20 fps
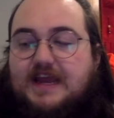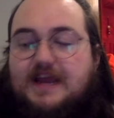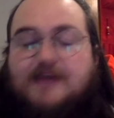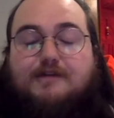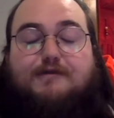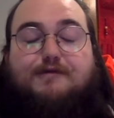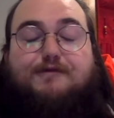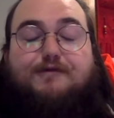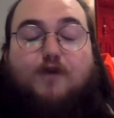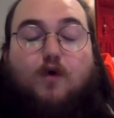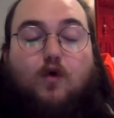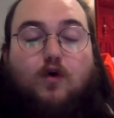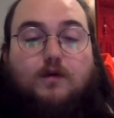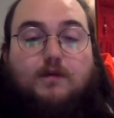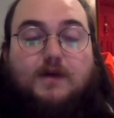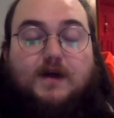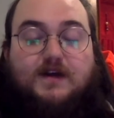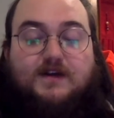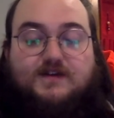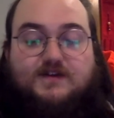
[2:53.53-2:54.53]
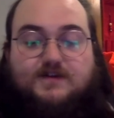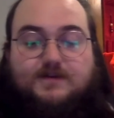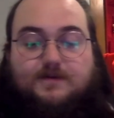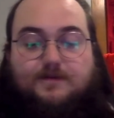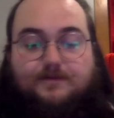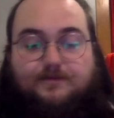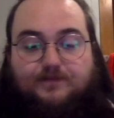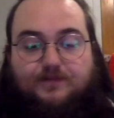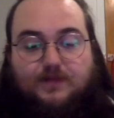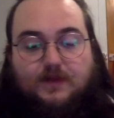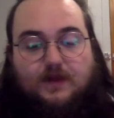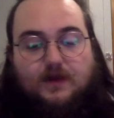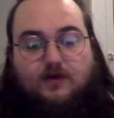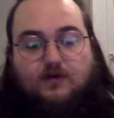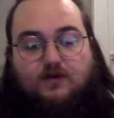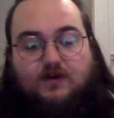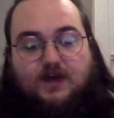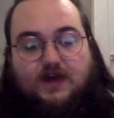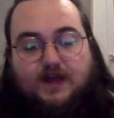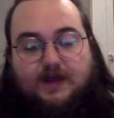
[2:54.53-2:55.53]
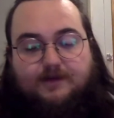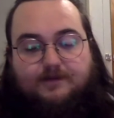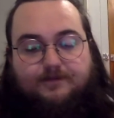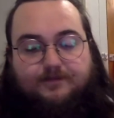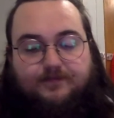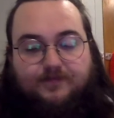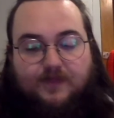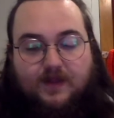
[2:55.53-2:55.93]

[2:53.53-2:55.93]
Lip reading: inform us. Okay?